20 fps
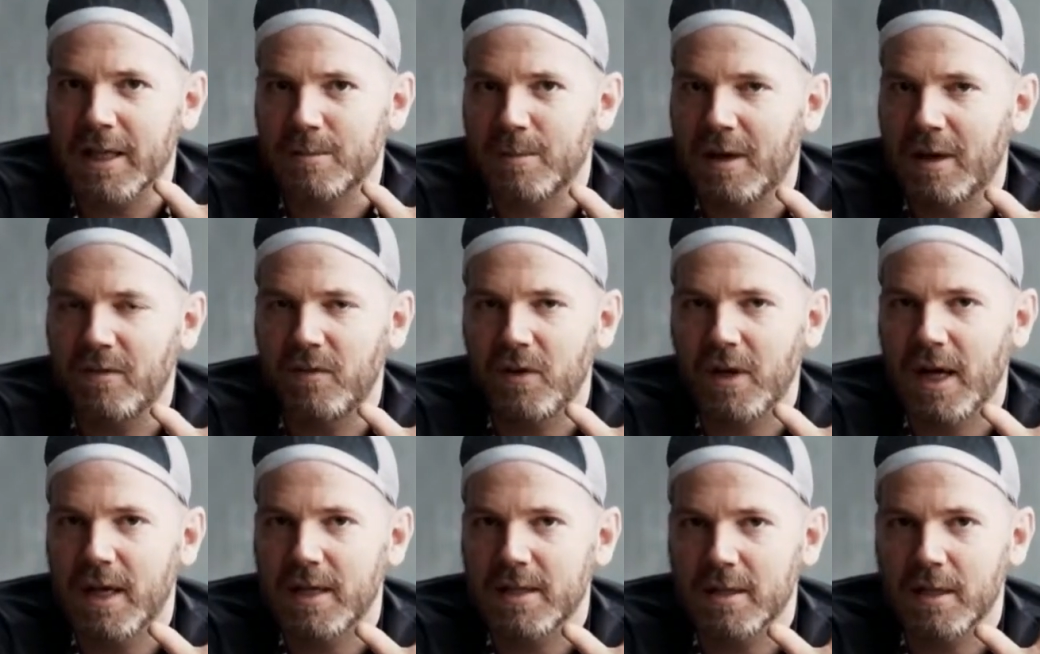as many of you
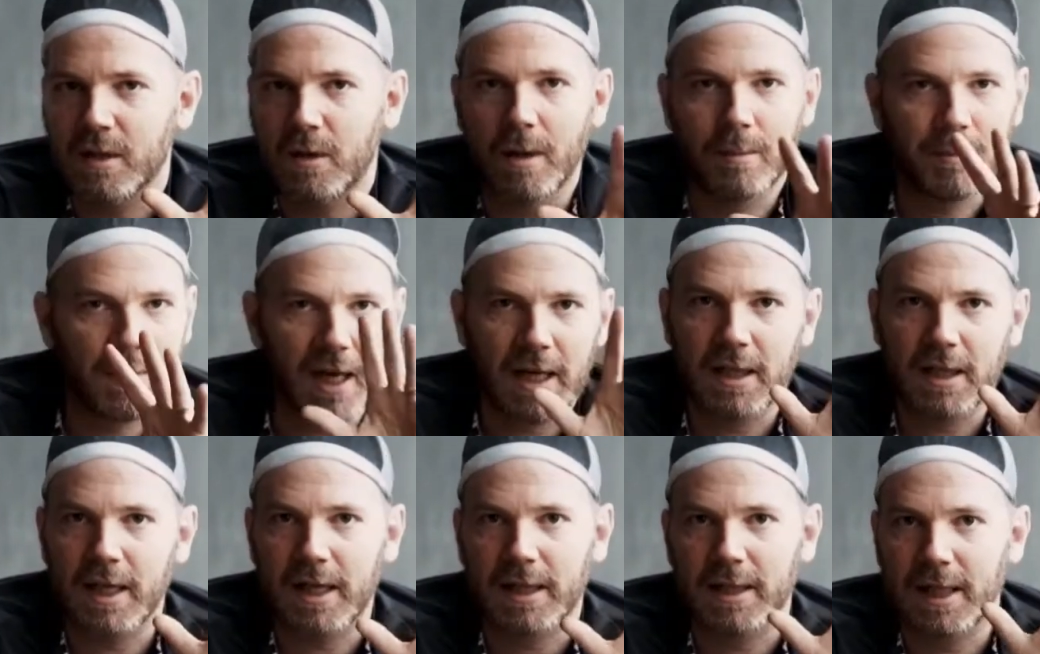guys know. I'm
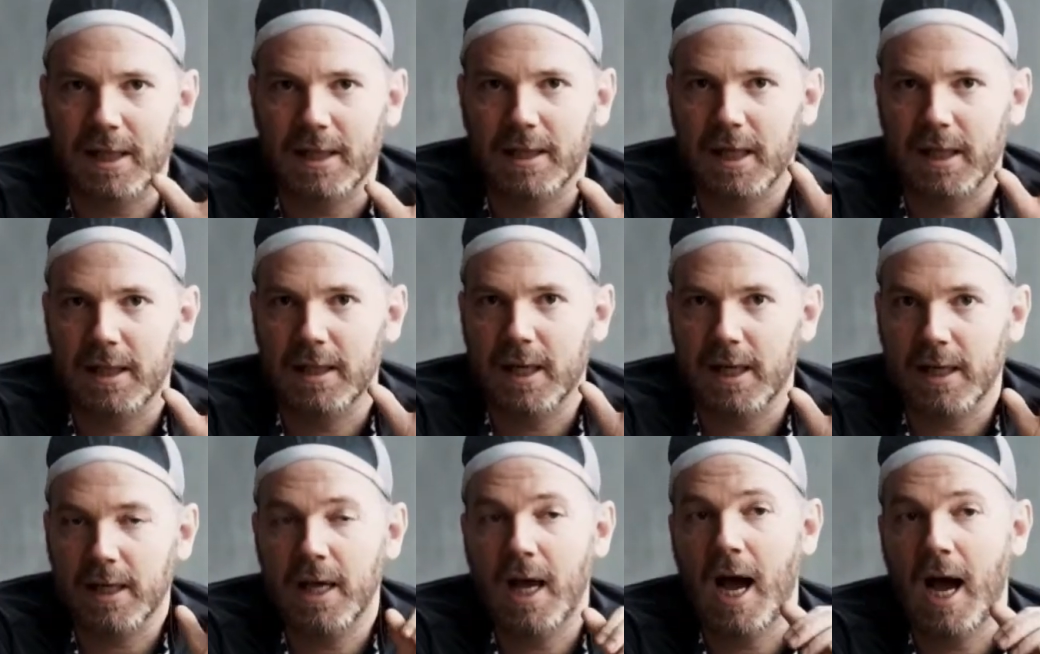Leica. I like my Leica.